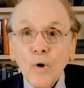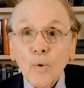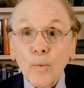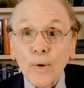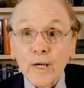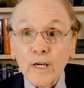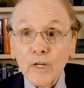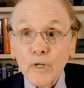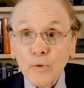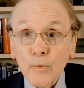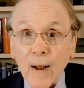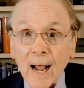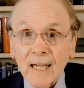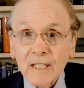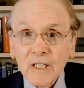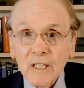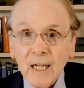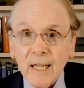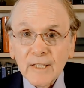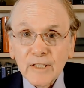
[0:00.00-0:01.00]
We
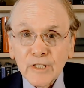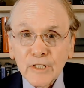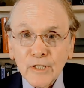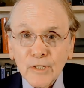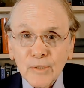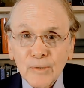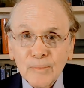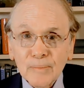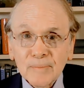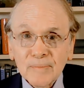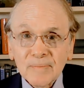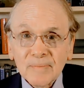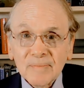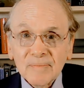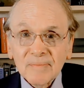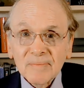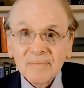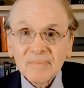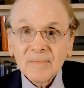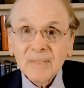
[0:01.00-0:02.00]
congratulate you
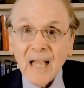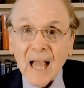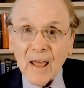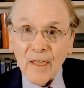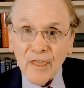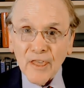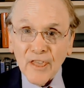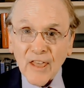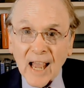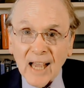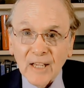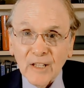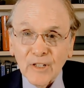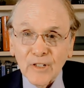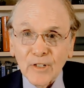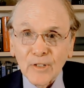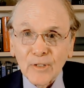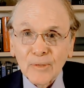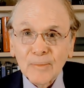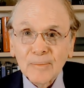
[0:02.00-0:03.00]
and thank
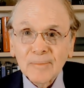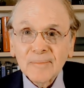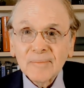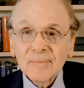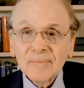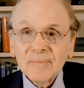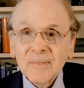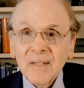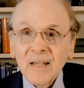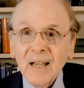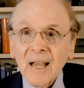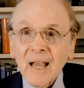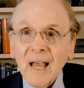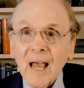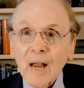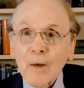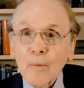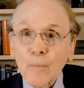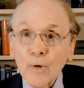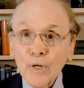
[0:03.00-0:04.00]
you
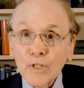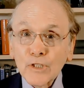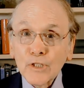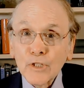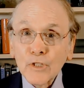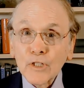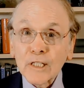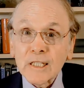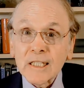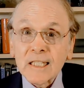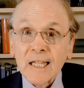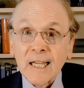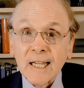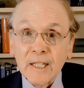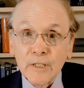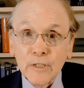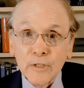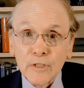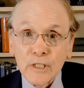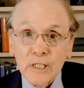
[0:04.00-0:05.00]
and wish you
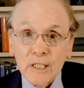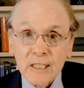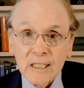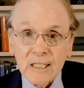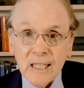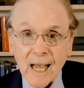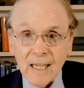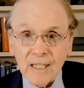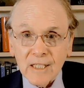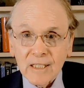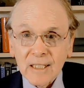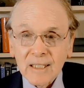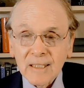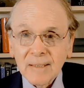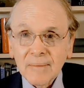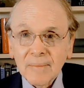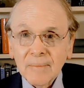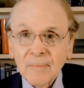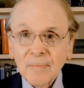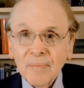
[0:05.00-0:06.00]
continued success
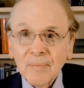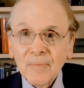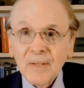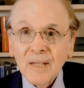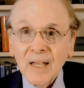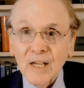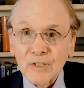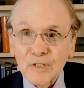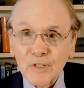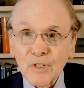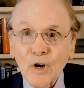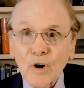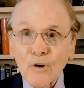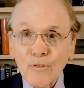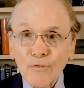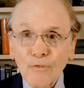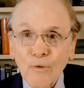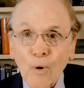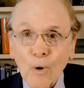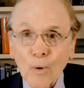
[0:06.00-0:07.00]
as you go
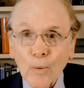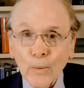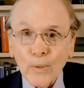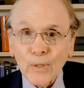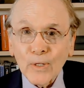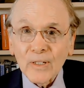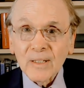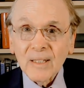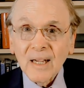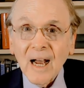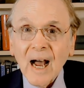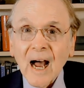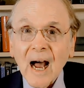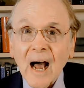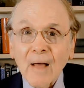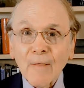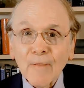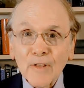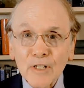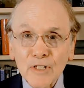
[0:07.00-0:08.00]
forward
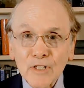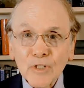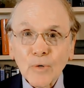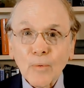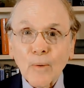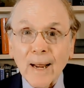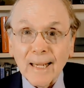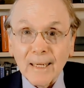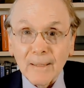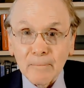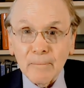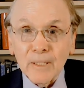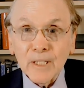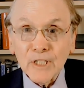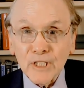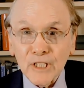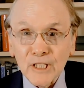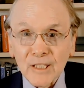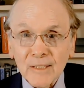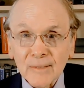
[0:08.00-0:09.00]
on this great
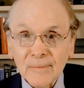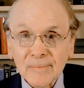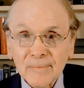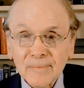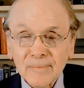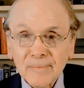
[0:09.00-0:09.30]
mission.